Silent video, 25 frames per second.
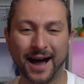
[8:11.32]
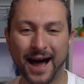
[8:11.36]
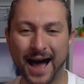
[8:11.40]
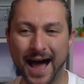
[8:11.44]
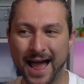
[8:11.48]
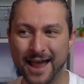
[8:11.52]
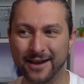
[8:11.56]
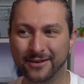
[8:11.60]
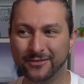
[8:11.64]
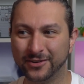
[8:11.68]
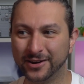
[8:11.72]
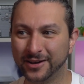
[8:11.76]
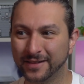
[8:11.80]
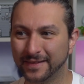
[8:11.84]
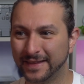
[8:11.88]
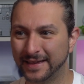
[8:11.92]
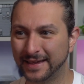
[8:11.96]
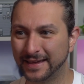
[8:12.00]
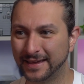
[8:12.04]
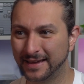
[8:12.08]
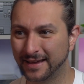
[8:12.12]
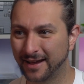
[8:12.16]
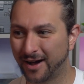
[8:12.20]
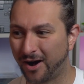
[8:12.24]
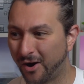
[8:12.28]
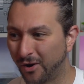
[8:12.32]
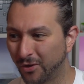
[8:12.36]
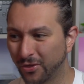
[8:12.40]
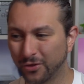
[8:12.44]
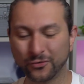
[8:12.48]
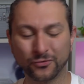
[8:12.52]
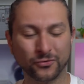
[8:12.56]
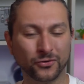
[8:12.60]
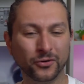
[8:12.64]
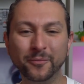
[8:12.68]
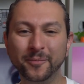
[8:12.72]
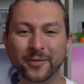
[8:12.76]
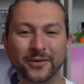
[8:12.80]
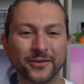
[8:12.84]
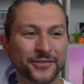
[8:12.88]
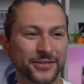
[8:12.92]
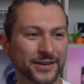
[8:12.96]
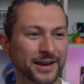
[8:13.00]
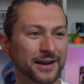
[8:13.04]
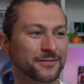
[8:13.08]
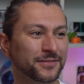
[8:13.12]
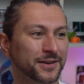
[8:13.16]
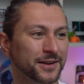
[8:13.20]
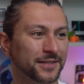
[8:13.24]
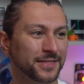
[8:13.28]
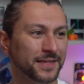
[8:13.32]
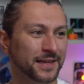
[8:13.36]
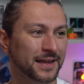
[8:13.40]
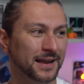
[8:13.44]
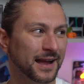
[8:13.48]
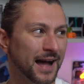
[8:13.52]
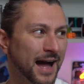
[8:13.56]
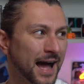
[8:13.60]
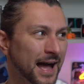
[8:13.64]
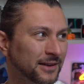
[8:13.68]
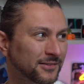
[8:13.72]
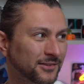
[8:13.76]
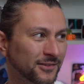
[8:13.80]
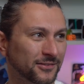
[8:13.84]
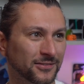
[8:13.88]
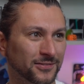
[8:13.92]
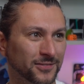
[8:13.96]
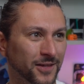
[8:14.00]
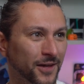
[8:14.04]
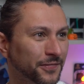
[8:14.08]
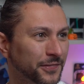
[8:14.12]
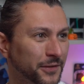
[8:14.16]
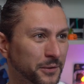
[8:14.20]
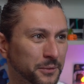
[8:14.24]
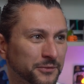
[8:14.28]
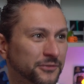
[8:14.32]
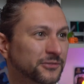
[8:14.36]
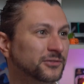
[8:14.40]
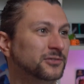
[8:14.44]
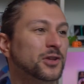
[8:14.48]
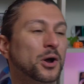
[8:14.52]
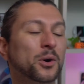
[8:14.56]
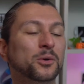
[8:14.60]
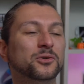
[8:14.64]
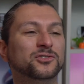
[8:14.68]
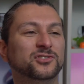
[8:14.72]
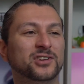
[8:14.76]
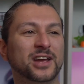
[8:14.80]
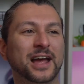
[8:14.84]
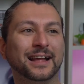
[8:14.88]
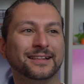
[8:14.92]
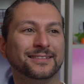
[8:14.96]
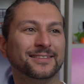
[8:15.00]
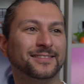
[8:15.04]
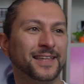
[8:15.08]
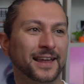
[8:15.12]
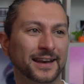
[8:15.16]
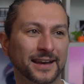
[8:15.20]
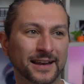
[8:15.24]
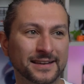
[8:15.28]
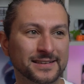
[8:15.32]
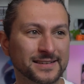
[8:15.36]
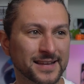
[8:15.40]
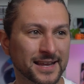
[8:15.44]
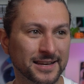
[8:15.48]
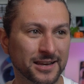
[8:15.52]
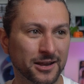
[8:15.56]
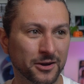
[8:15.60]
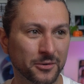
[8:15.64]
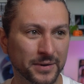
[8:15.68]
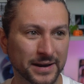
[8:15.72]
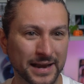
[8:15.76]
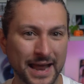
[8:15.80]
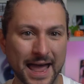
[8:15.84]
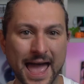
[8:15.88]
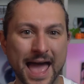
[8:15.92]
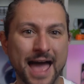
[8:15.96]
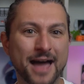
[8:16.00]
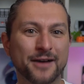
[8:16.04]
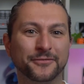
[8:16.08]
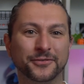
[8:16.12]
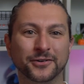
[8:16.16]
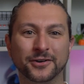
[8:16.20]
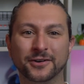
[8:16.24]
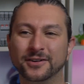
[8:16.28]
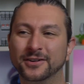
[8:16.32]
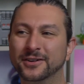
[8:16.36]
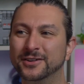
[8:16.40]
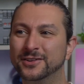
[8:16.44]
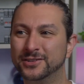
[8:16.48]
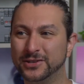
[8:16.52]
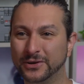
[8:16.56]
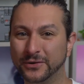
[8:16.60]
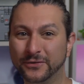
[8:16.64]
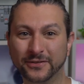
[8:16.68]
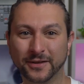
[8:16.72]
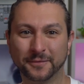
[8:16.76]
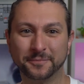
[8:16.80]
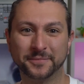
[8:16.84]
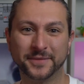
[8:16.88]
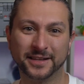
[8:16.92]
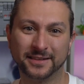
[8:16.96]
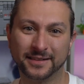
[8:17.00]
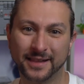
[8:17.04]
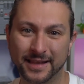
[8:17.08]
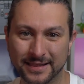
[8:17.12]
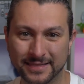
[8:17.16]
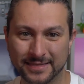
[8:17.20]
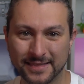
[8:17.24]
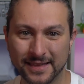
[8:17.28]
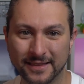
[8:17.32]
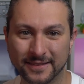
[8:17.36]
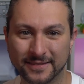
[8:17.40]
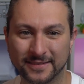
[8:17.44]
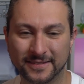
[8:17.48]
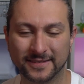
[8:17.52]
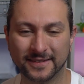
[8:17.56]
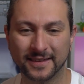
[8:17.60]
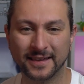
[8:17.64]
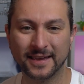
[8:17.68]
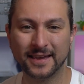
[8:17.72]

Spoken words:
All the rumors and everything, I just thought there was no chance that Nintendo would ever do something like this.